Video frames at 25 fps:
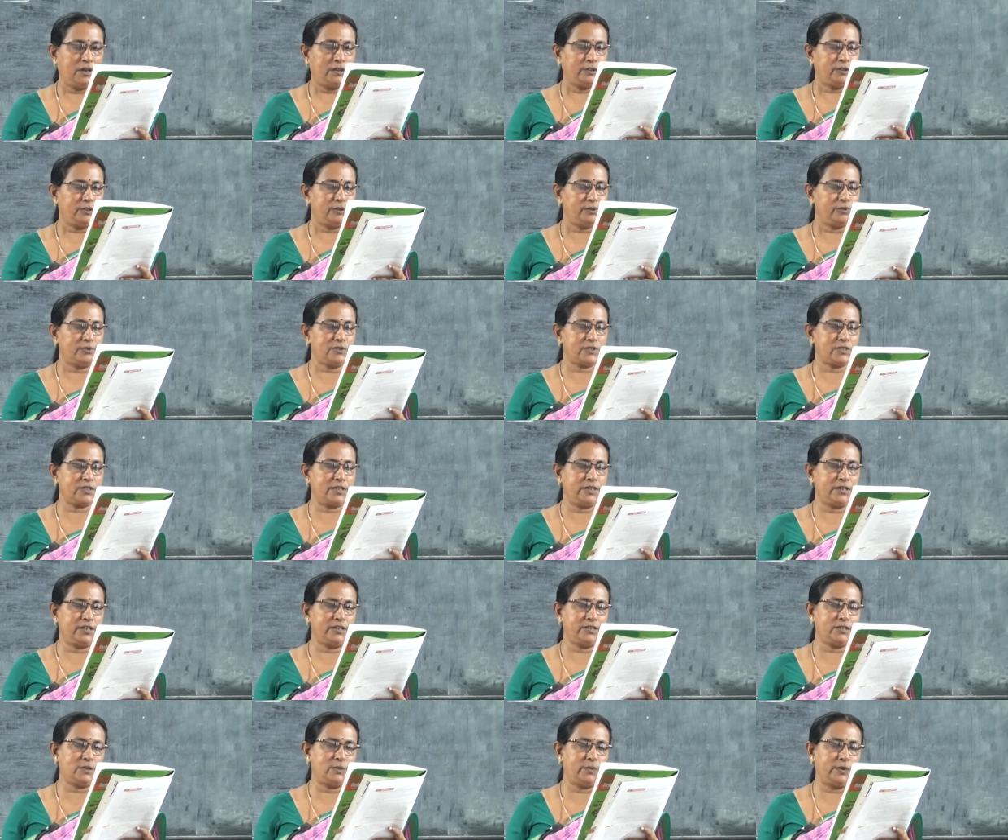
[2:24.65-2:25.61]
Use
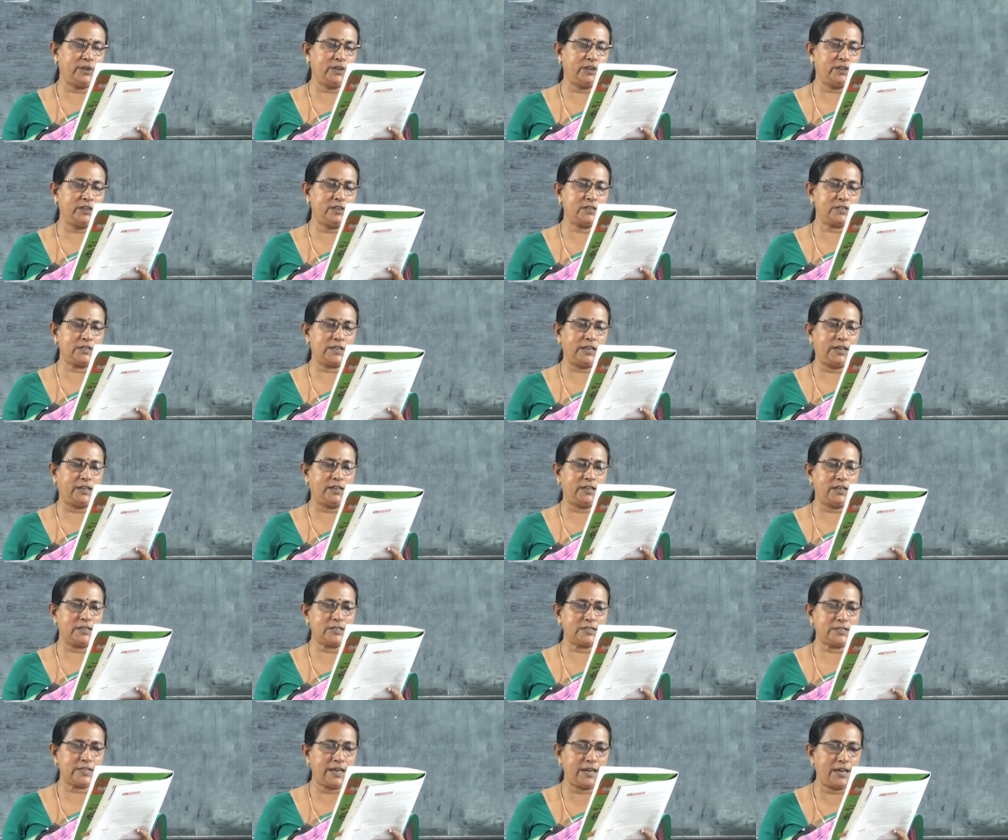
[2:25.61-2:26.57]
these words in
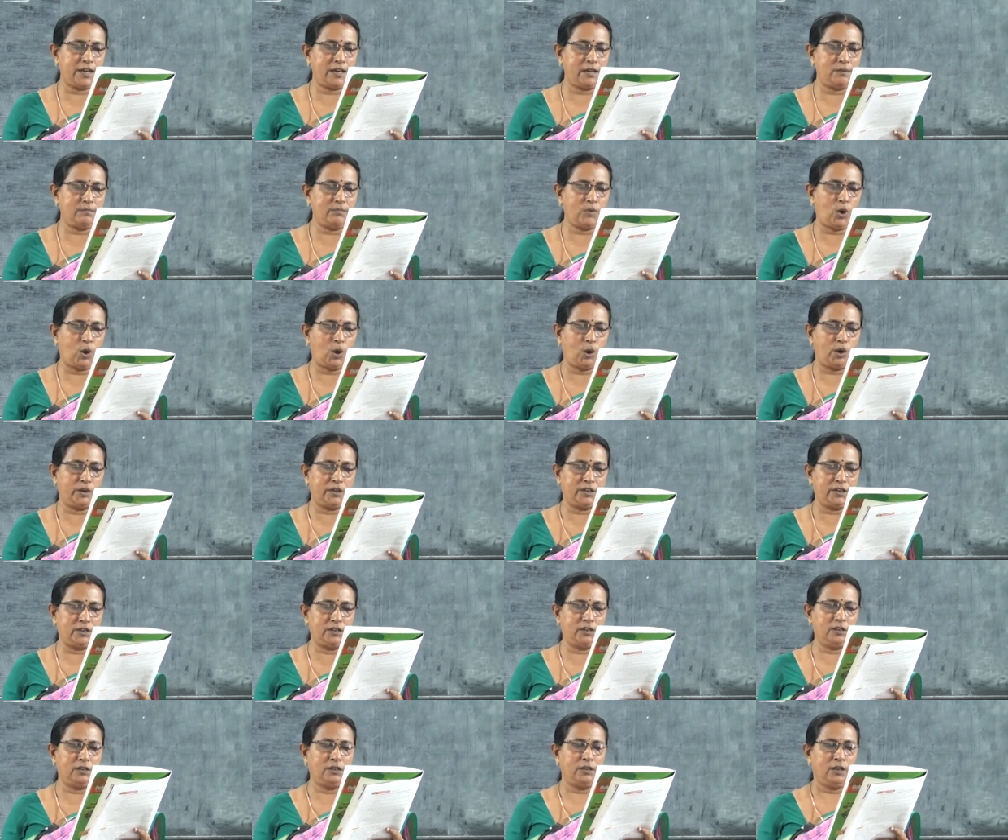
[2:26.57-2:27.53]
the same
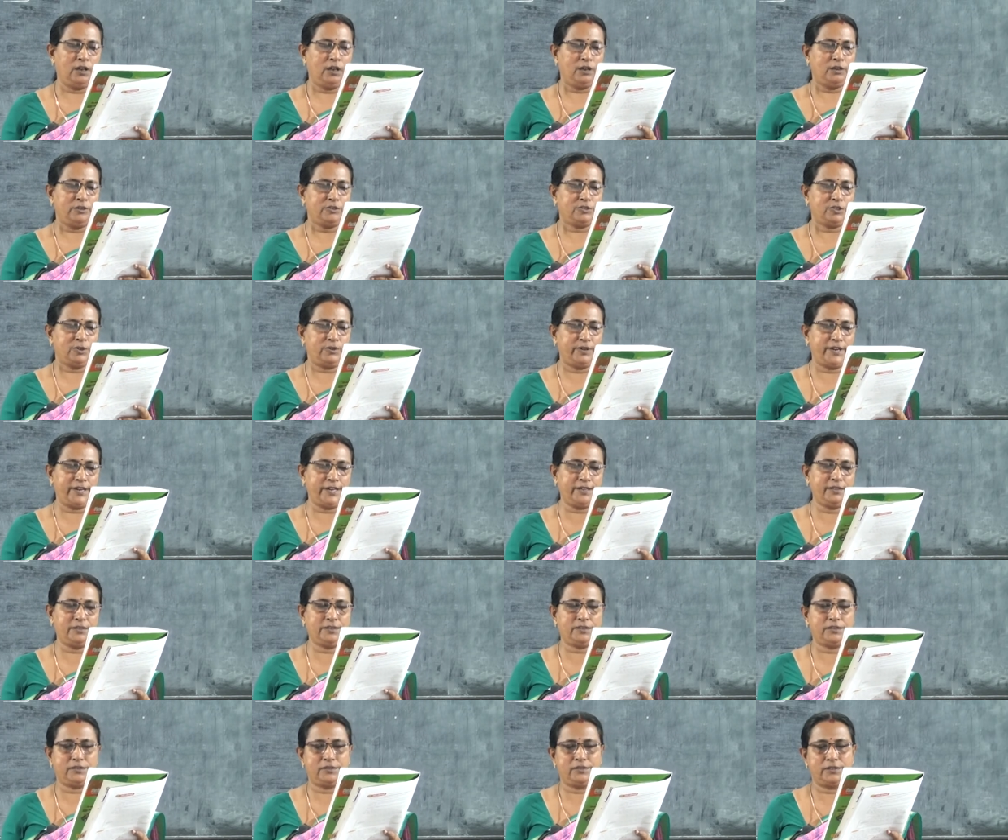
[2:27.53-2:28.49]
order to
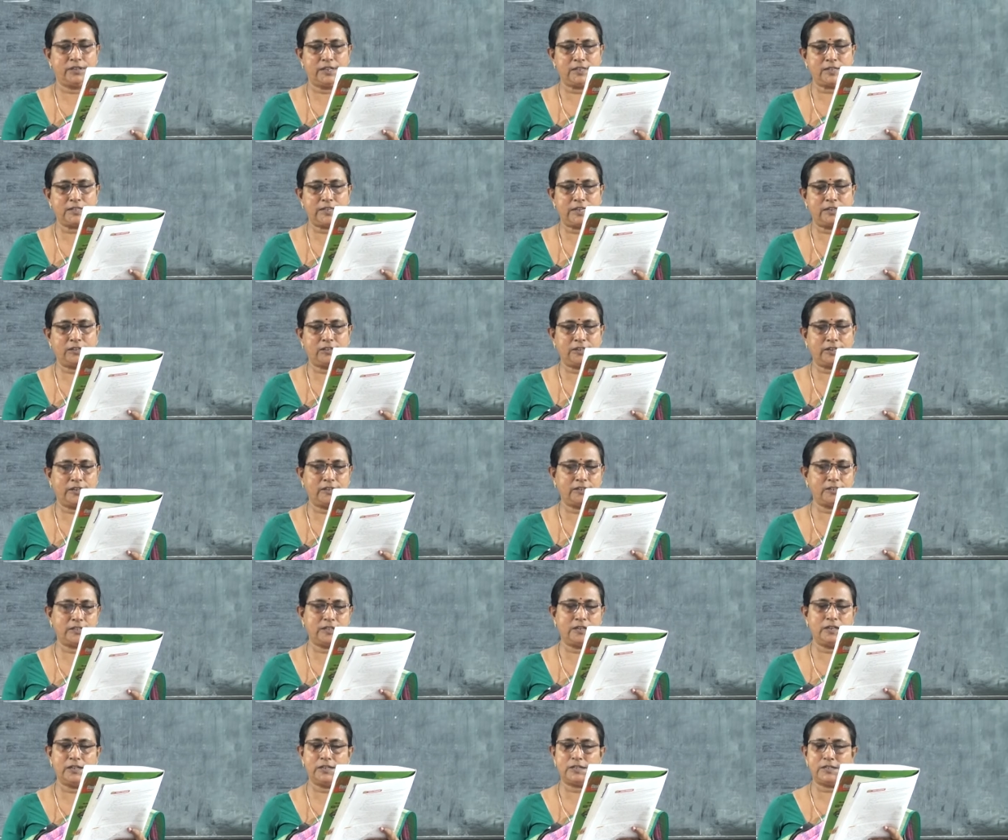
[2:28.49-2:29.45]
link the
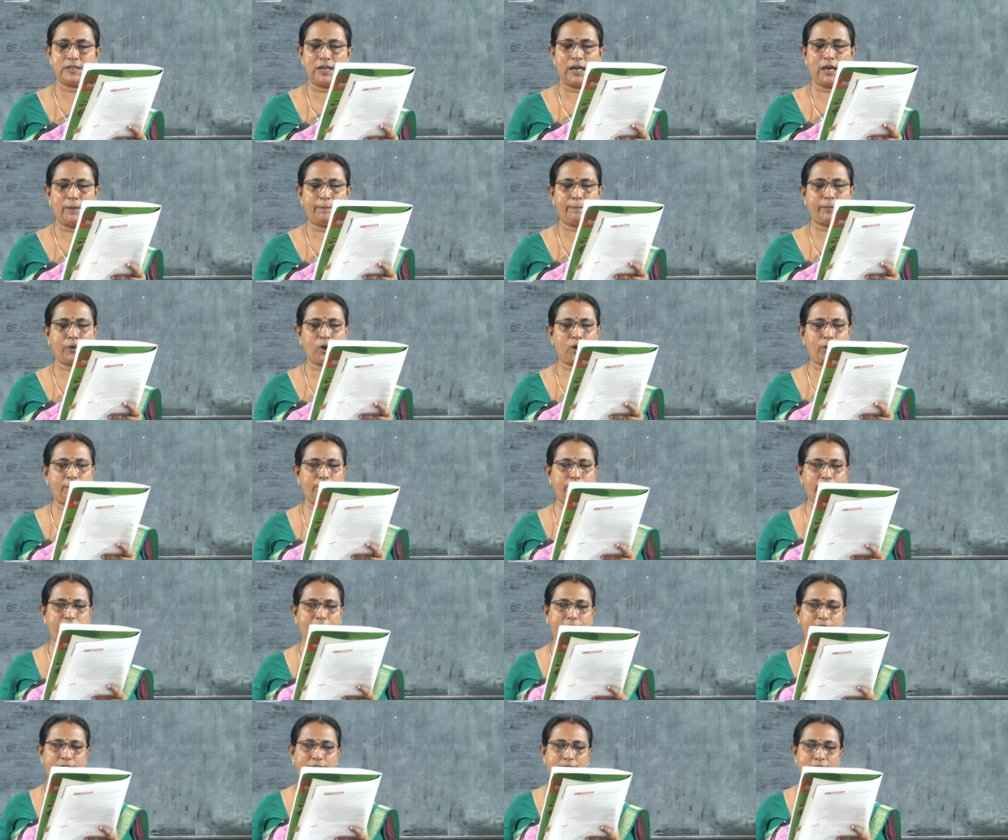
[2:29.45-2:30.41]
sentences
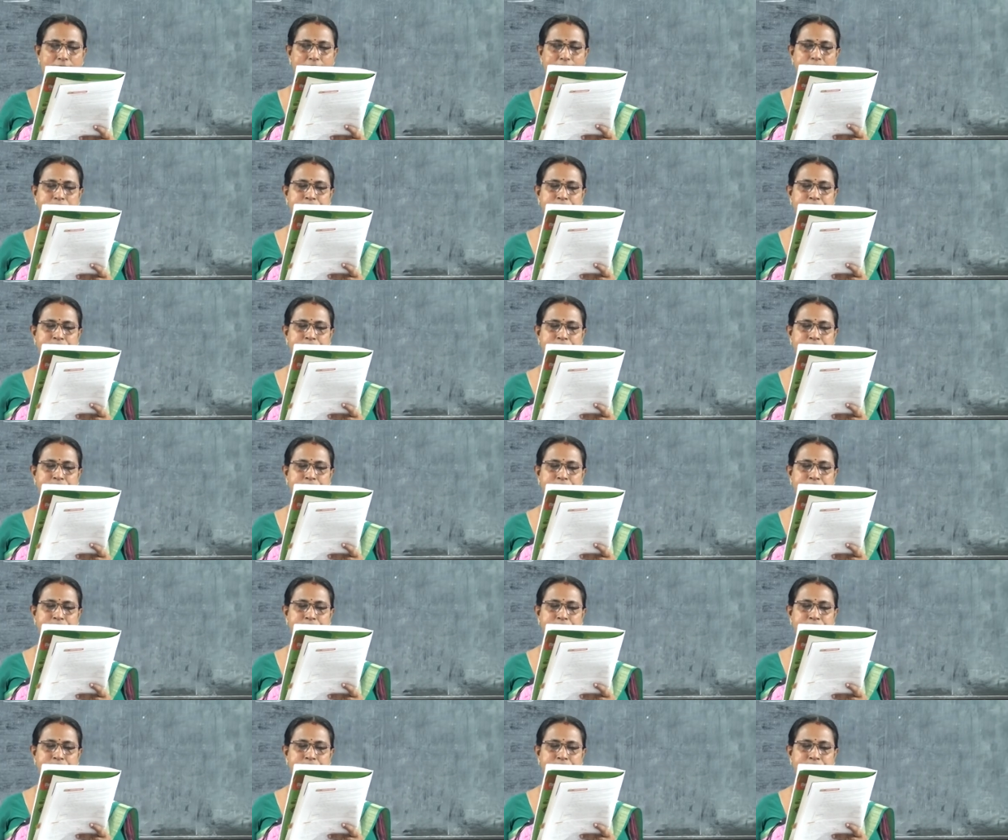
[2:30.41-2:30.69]
appropriately.